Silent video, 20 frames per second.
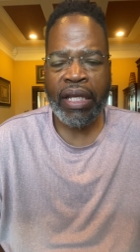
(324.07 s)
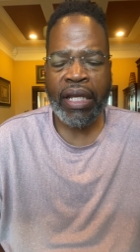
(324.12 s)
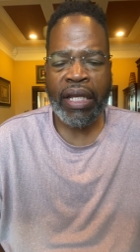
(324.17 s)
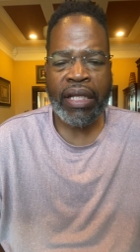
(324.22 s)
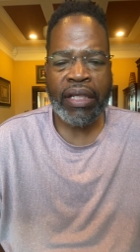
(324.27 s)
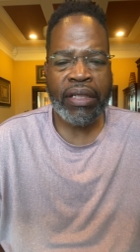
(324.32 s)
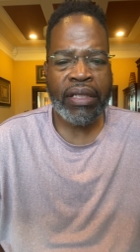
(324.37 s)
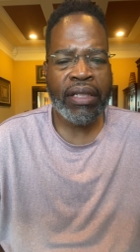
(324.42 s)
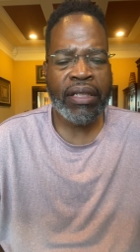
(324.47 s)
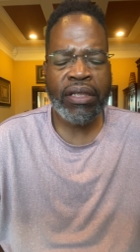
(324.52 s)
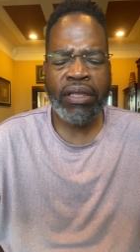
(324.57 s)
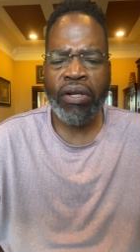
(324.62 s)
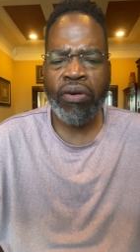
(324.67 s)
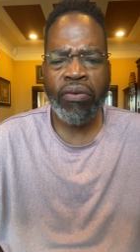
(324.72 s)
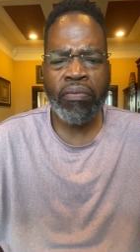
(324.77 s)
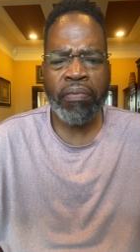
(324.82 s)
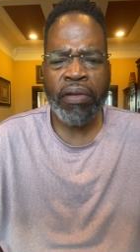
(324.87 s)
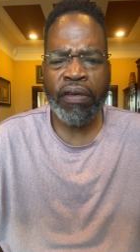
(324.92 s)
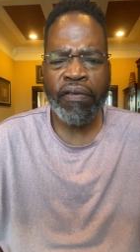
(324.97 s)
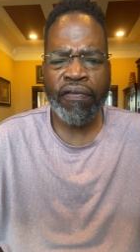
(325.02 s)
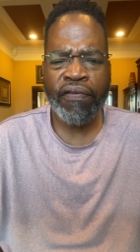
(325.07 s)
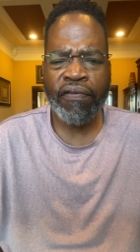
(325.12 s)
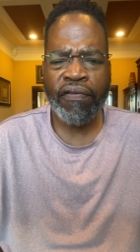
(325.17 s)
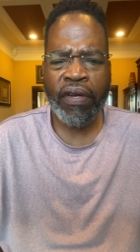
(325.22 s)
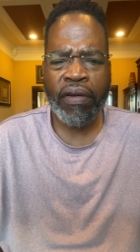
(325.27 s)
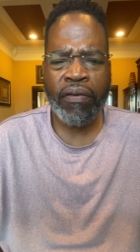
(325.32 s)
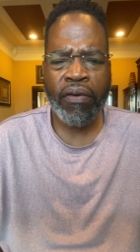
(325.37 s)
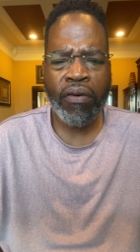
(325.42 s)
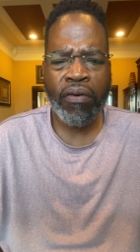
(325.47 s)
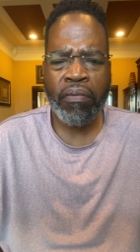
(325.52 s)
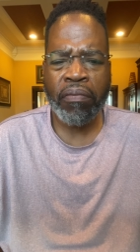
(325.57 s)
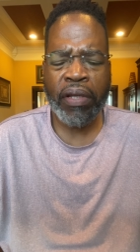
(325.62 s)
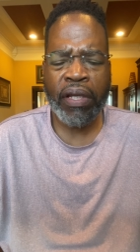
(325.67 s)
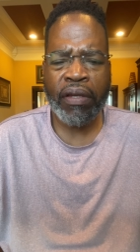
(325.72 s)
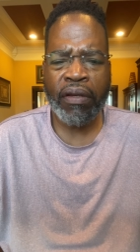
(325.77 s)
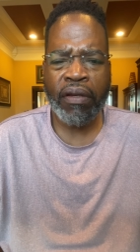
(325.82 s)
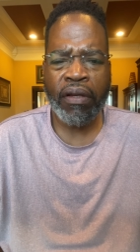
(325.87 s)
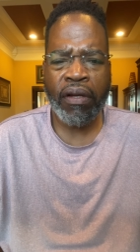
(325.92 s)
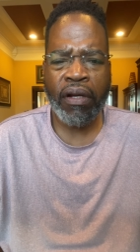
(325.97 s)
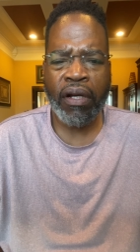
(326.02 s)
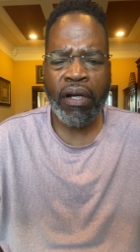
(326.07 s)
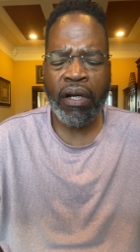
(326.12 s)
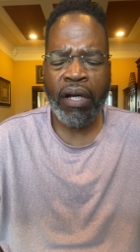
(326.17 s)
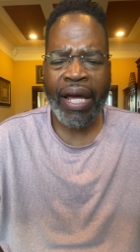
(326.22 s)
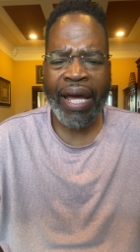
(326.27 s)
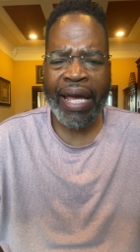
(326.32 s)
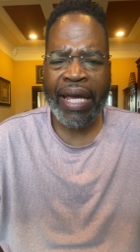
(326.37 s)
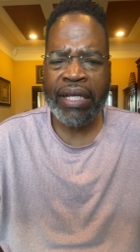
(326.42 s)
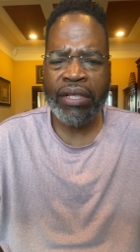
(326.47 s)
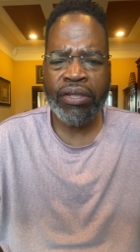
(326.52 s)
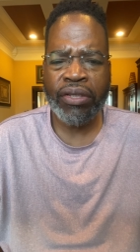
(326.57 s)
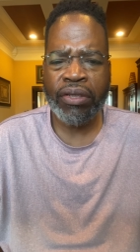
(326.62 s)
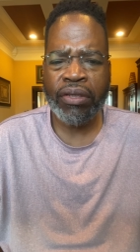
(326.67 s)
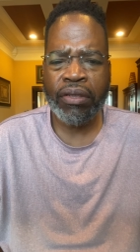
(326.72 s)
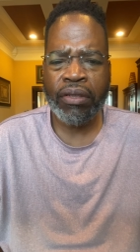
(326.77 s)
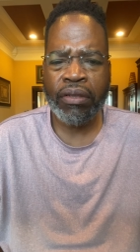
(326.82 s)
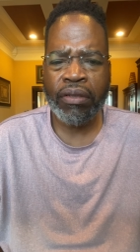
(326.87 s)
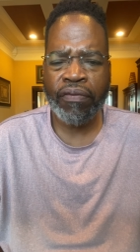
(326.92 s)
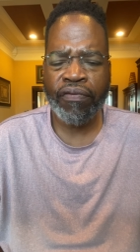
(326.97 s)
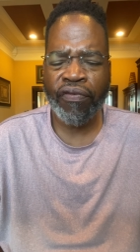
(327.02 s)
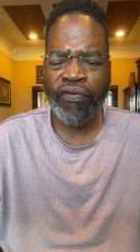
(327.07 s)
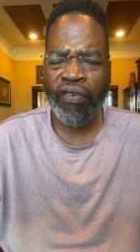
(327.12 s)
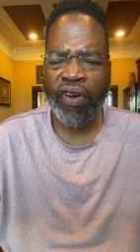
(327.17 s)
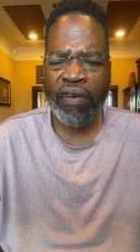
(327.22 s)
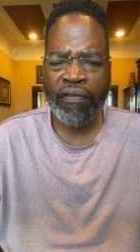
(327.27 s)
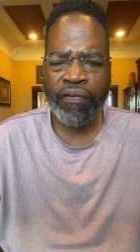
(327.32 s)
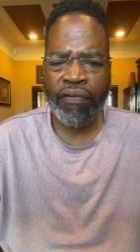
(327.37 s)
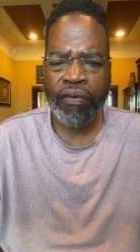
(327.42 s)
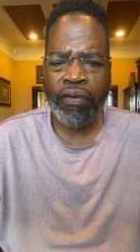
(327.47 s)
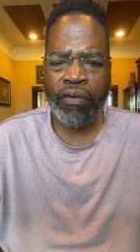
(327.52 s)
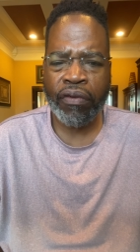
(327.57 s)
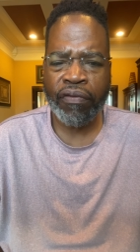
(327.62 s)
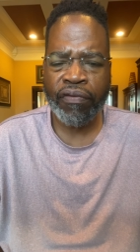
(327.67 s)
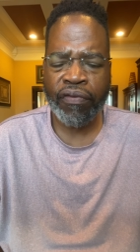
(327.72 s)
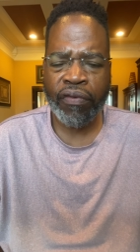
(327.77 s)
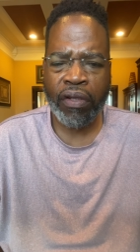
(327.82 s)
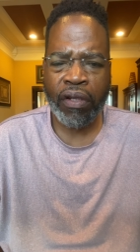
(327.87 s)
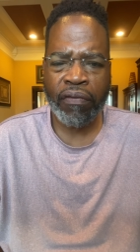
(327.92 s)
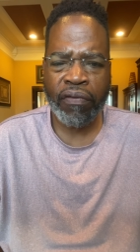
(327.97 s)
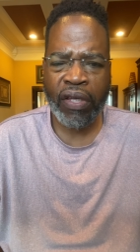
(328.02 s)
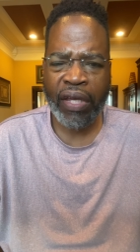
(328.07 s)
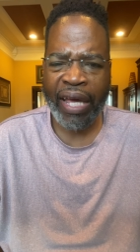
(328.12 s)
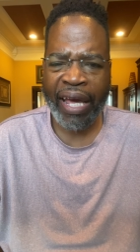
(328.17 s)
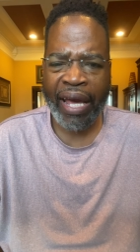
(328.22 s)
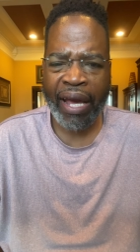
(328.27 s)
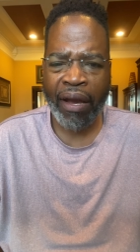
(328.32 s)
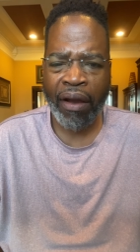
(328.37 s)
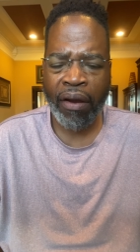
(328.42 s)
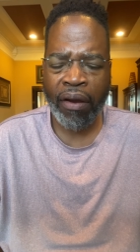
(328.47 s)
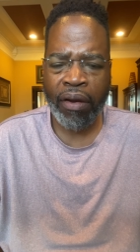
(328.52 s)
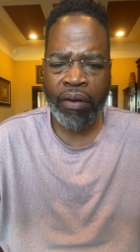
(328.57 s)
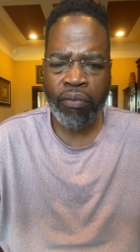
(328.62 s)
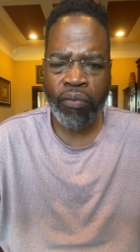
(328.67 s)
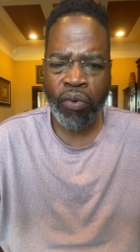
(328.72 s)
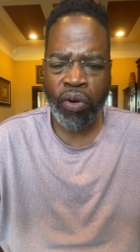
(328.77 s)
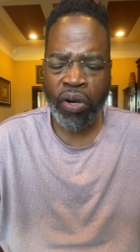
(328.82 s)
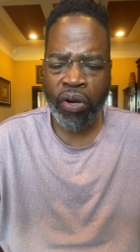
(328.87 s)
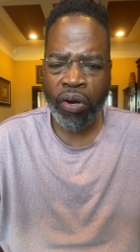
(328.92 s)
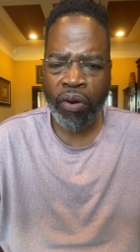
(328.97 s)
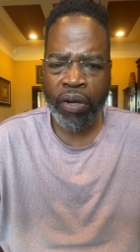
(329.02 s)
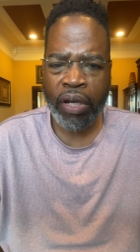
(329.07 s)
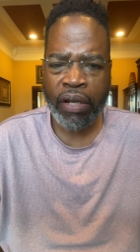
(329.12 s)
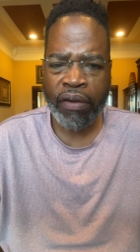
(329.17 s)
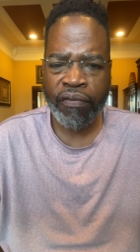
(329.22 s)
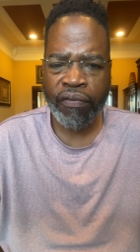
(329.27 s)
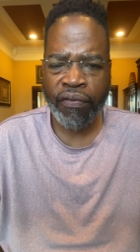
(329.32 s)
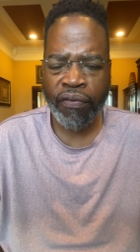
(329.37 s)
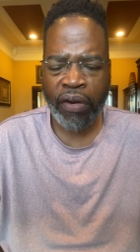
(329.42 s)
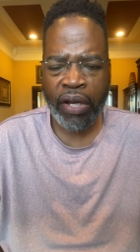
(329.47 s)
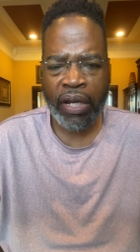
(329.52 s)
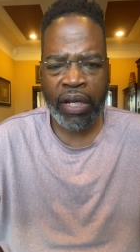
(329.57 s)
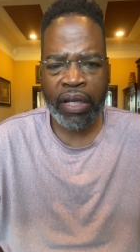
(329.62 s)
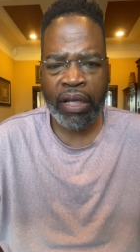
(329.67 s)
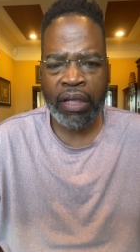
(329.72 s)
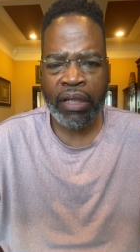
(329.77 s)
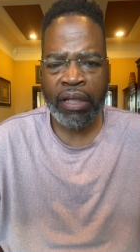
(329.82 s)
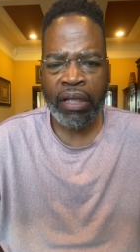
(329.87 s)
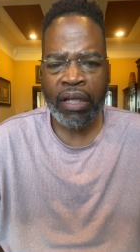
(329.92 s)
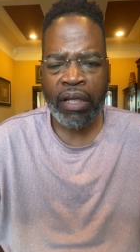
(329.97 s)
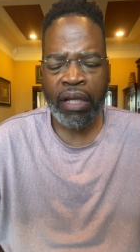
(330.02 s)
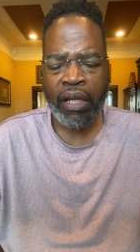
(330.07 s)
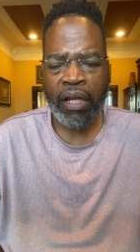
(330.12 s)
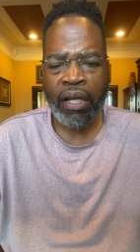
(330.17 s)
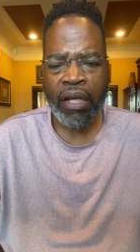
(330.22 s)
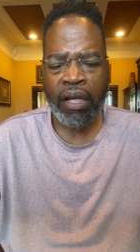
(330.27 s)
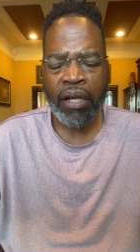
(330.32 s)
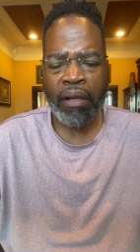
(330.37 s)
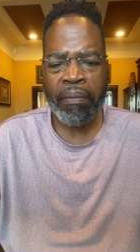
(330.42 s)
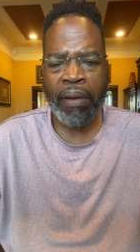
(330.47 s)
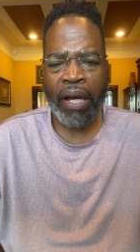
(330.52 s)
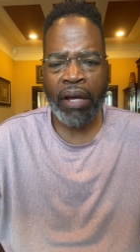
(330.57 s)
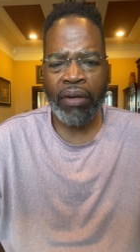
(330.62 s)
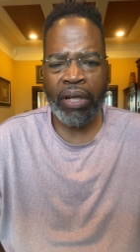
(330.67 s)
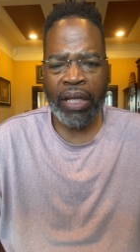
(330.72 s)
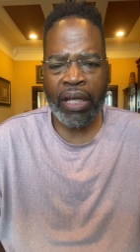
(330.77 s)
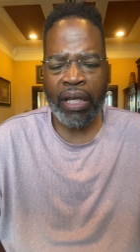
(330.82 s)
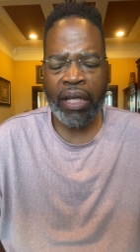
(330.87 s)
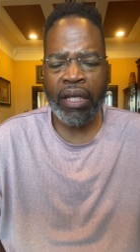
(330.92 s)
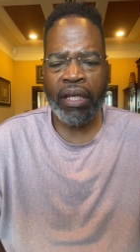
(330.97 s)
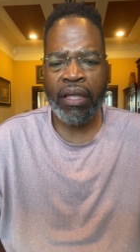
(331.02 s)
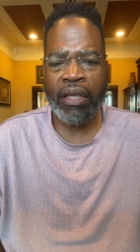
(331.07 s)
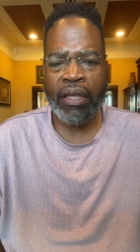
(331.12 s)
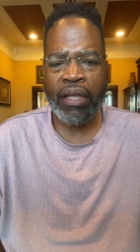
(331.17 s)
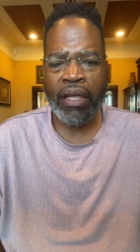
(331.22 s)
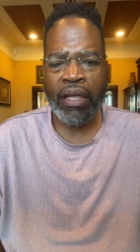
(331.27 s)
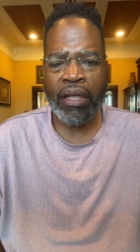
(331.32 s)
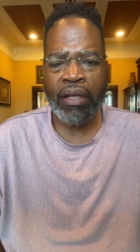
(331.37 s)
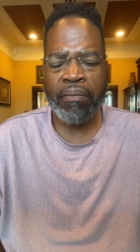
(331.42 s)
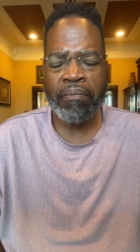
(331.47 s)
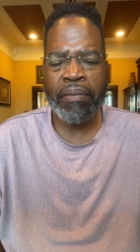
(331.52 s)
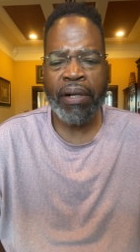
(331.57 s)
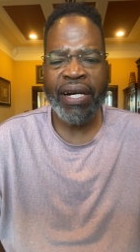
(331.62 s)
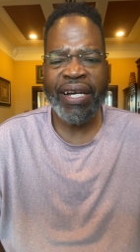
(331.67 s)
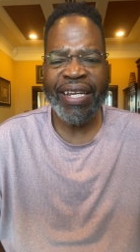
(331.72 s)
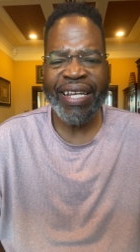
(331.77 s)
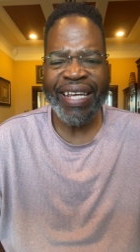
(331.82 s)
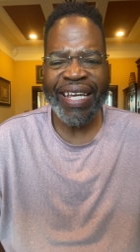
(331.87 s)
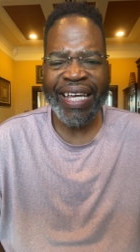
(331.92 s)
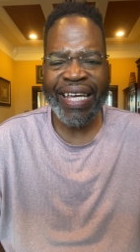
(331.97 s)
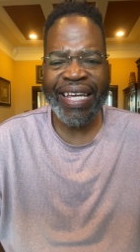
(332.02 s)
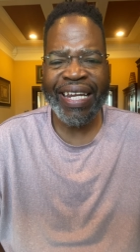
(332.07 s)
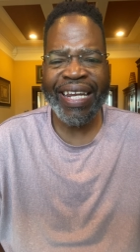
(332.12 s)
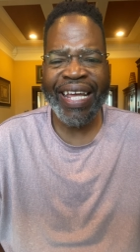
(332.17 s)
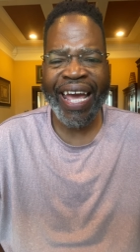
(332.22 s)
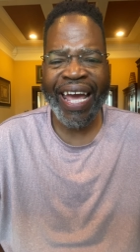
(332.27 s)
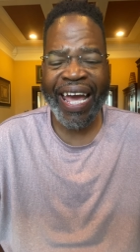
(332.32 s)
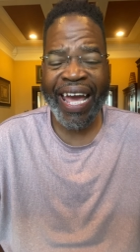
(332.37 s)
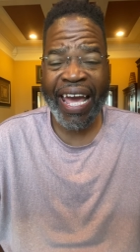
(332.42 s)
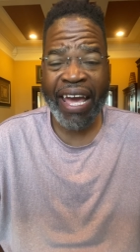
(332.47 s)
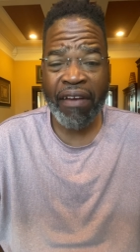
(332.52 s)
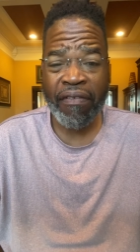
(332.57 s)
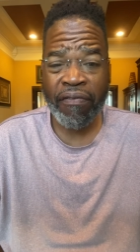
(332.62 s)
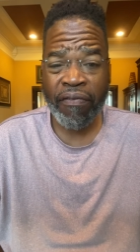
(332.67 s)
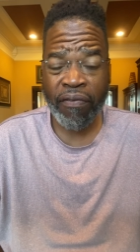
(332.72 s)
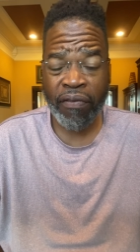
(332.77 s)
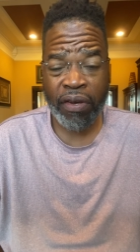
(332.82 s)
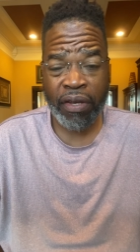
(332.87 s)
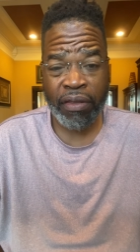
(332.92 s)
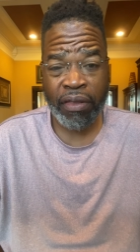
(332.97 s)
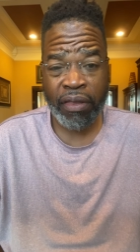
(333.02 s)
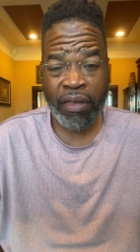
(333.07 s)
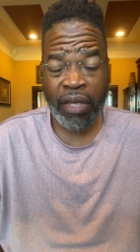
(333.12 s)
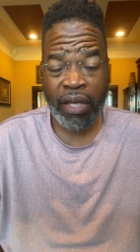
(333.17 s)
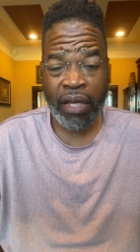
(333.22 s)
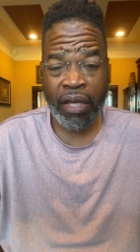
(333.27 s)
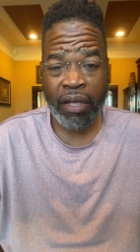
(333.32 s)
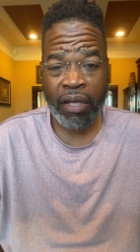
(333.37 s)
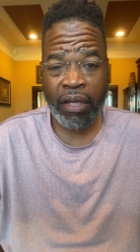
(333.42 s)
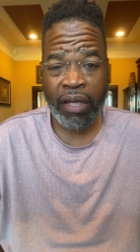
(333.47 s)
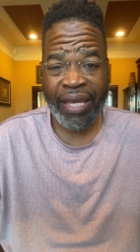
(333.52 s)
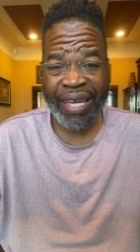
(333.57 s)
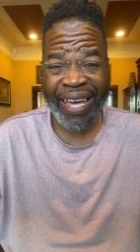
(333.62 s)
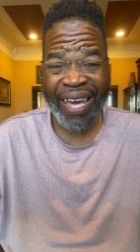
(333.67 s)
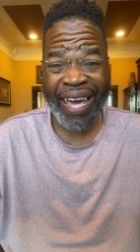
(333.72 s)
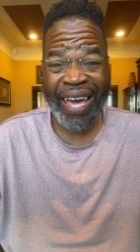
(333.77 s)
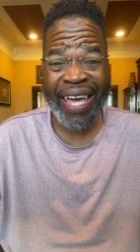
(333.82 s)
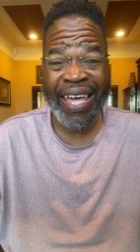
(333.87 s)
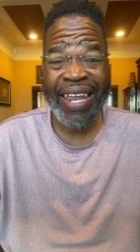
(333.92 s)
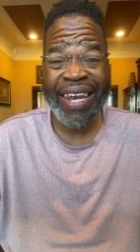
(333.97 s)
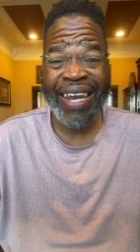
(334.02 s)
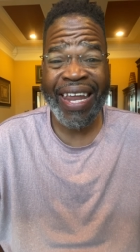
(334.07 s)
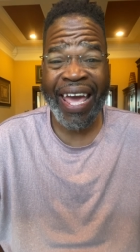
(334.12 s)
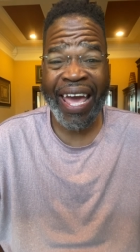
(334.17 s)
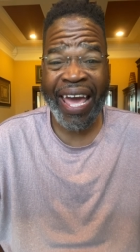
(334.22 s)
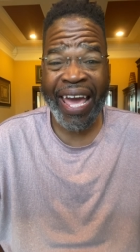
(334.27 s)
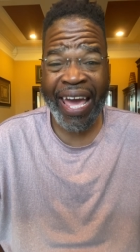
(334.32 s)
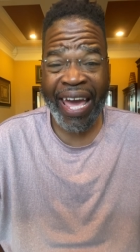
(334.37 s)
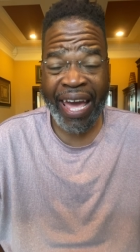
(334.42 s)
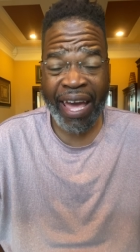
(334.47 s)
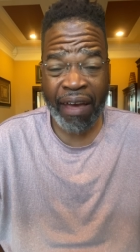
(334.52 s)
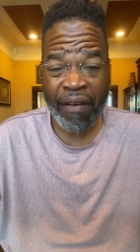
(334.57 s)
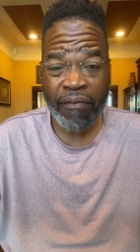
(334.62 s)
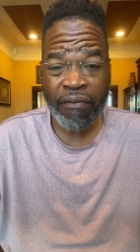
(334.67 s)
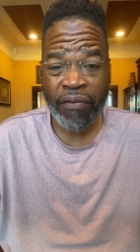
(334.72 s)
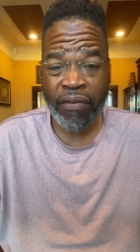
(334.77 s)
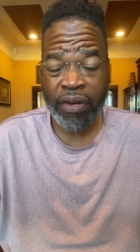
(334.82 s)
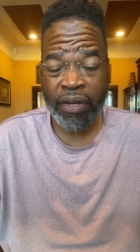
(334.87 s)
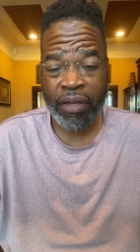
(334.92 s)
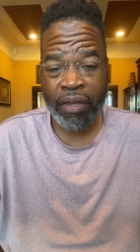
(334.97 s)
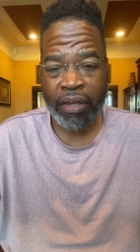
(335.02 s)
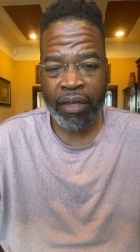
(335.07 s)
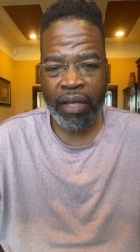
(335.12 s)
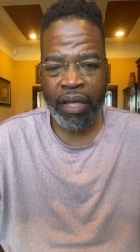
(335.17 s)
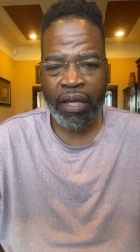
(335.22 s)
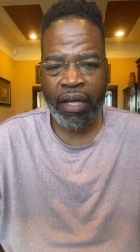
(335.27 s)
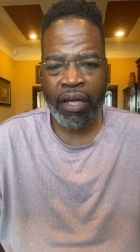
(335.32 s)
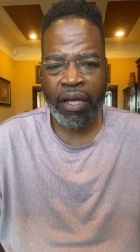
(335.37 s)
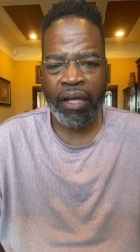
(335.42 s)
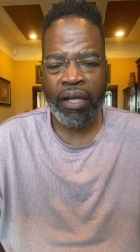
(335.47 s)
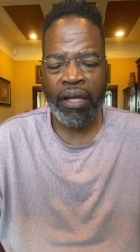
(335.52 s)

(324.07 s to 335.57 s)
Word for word: says, don't be, don't be uh, anxious, fretful, full of care and worry and fretting about anything, but in everything, in everything,